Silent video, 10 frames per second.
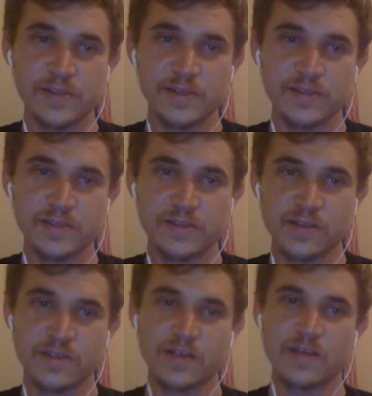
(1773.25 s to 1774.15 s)
He's
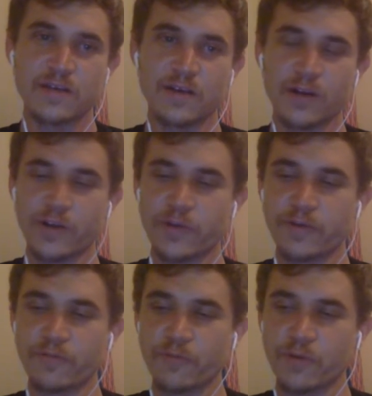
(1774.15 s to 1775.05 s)
just
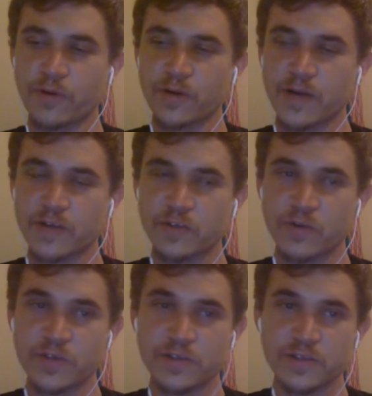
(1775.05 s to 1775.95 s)
arguing for
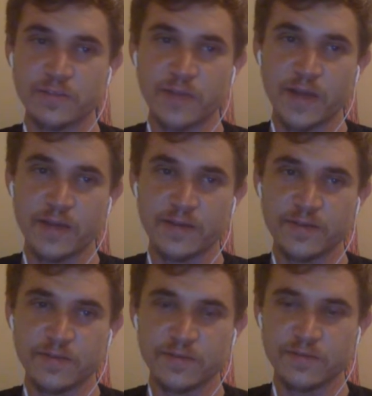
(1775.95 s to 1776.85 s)
consequentialism
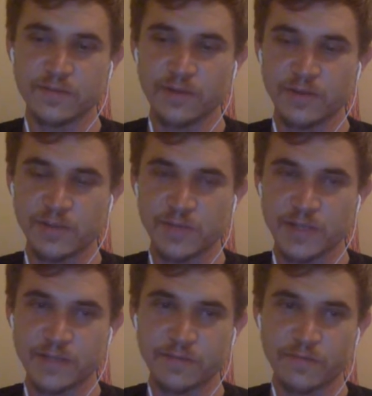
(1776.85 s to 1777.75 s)
and, you know,
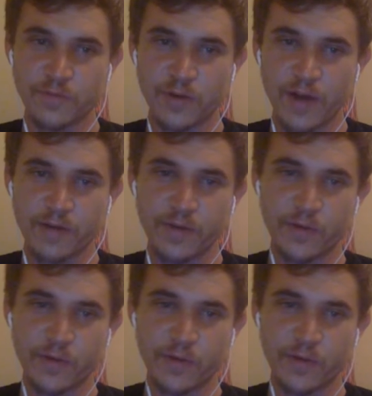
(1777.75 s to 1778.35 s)
subjective morality.